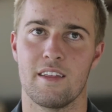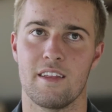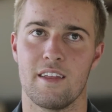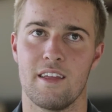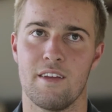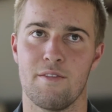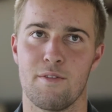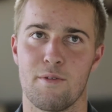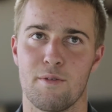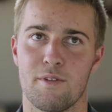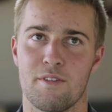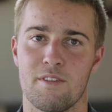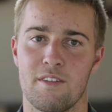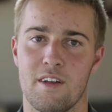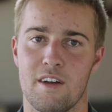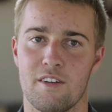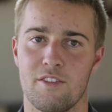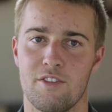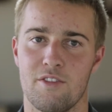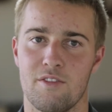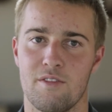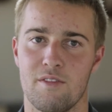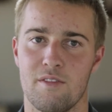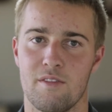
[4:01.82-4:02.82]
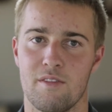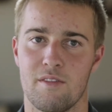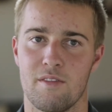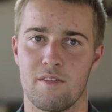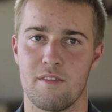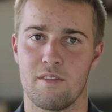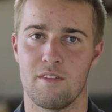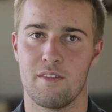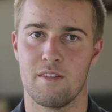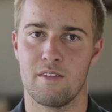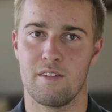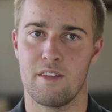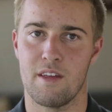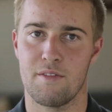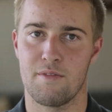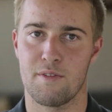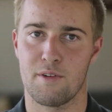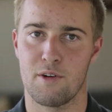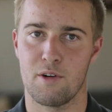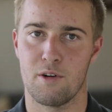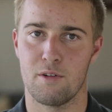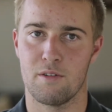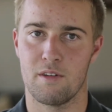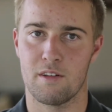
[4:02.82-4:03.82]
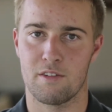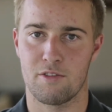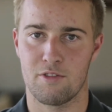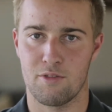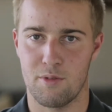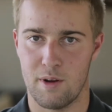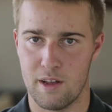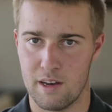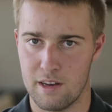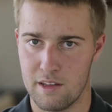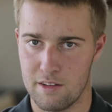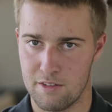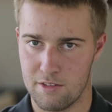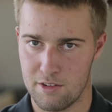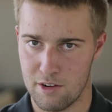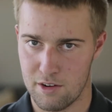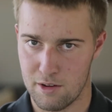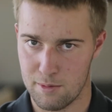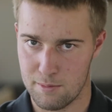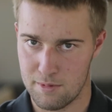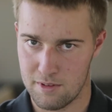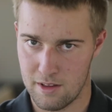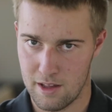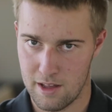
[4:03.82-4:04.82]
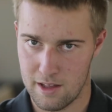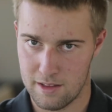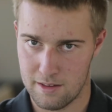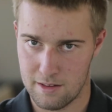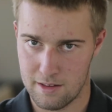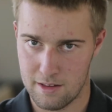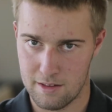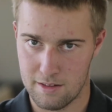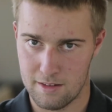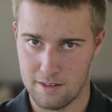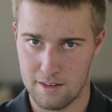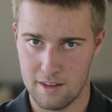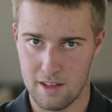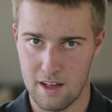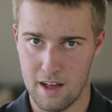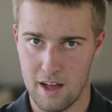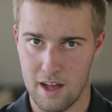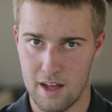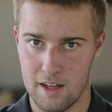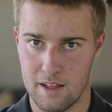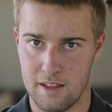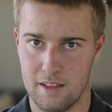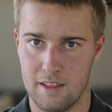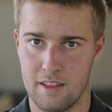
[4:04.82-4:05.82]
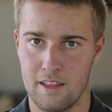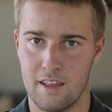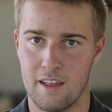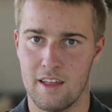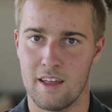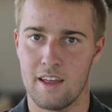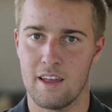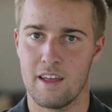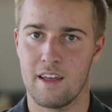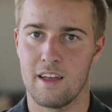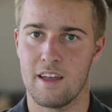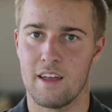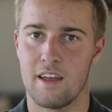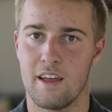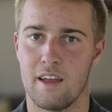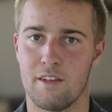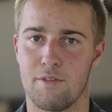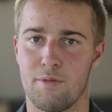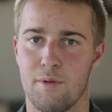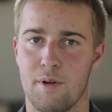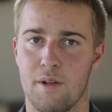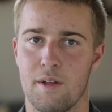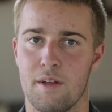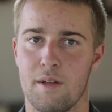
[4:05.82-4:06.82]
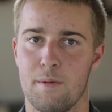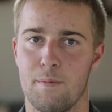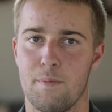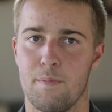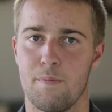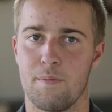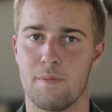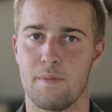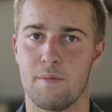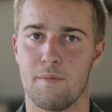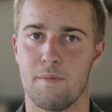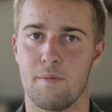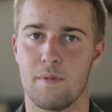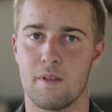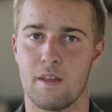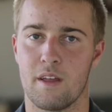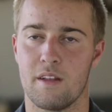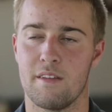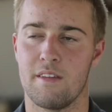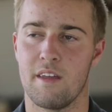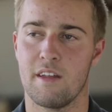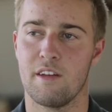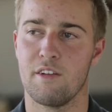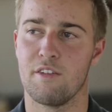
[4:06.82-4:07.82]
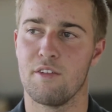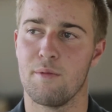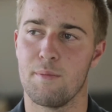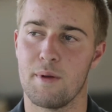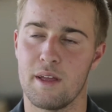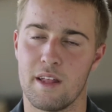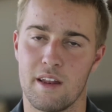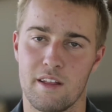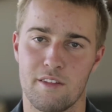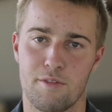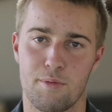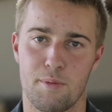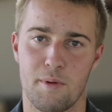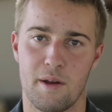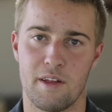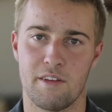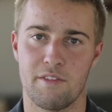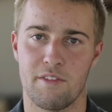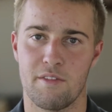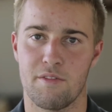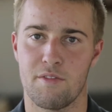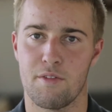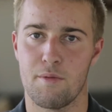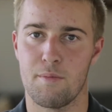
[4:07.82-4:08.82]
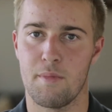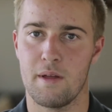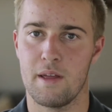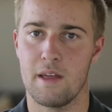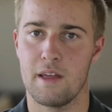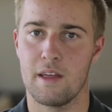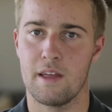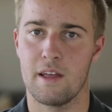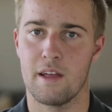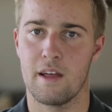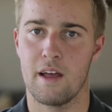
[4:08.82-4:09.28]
even with such difficult, extraneous circumstances, it's really continued to be an inspiration for me.